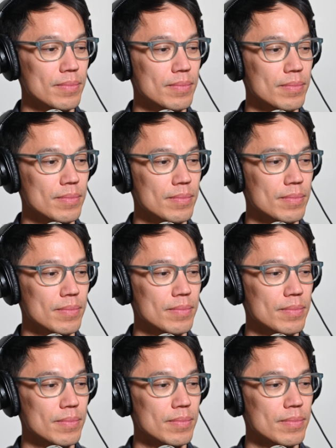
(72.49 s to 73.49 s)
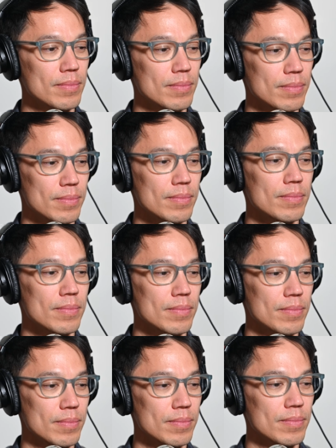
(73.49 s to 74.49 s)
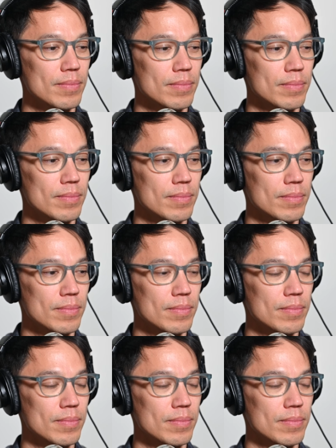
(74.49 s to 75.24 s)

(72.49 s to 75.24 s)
The person shown says nothing.